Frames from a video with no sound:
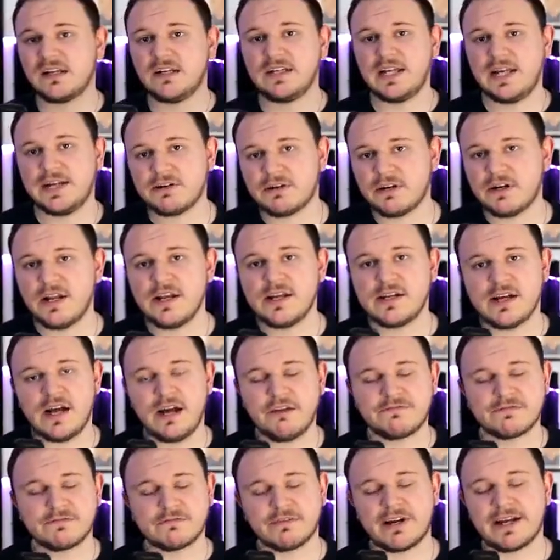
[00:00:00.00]
a letter
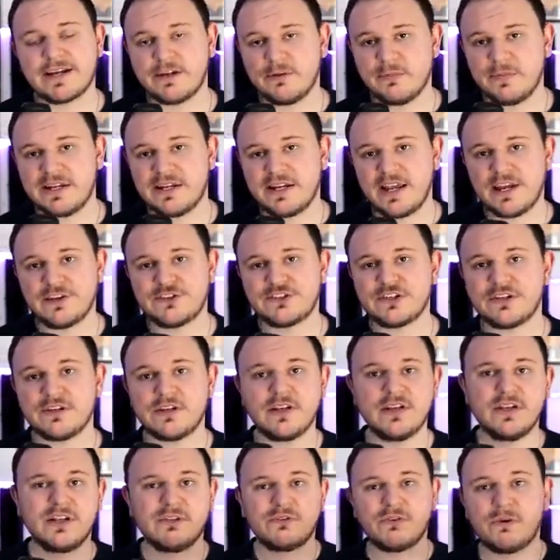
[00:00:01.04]
of
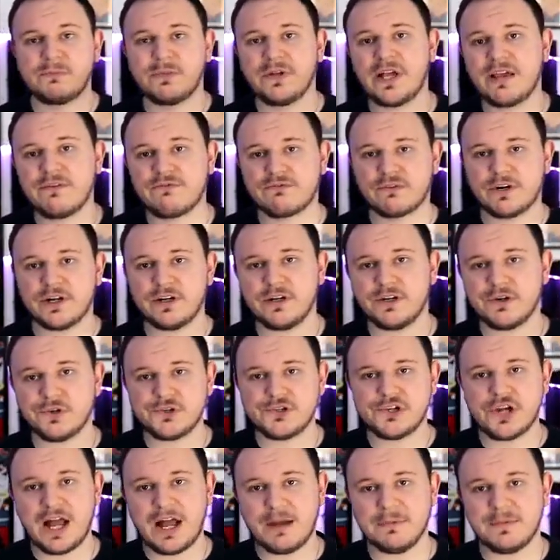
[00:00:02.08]
recommendation to apply for a new
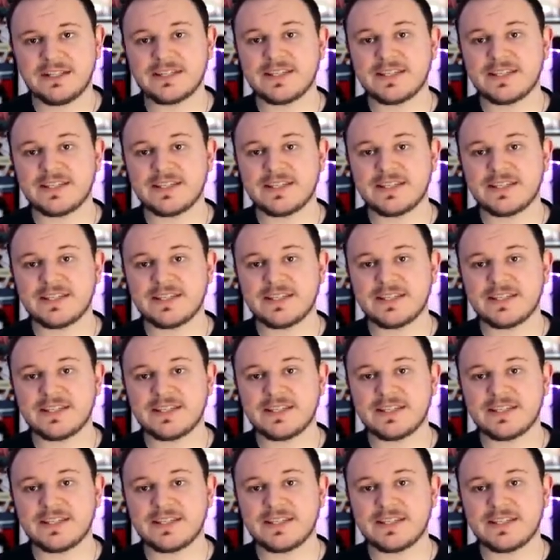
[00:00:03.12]
job.